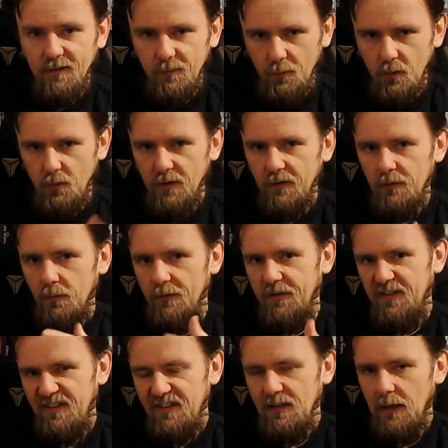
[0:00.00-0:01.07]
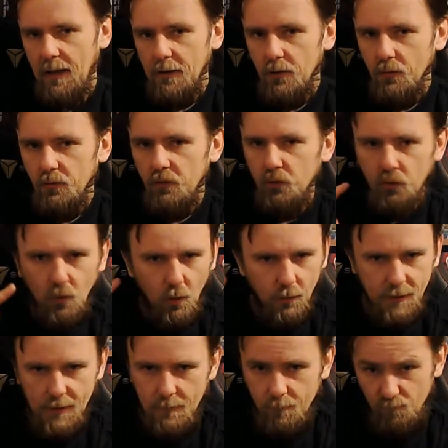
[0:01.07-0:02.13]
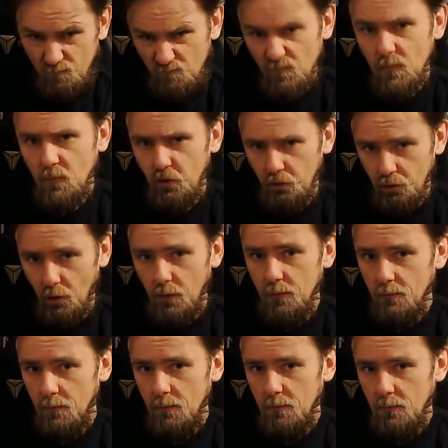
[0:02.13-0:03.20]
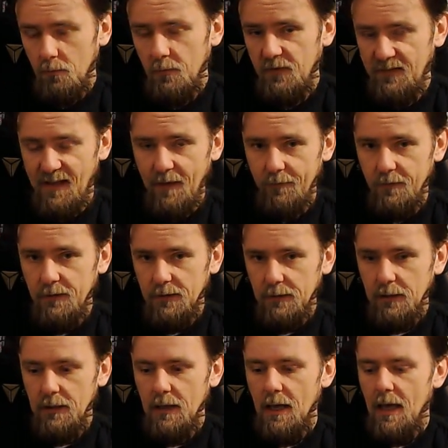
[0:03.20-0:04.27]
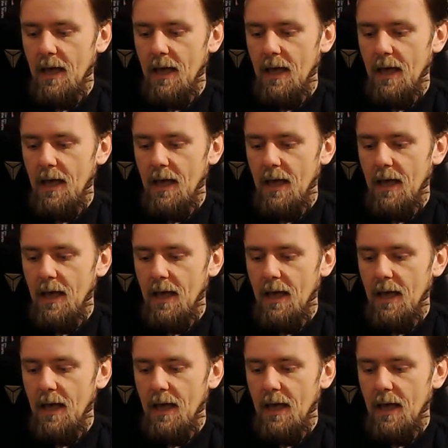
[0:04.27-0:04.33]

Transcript: experience with still a good story, sure, definitely.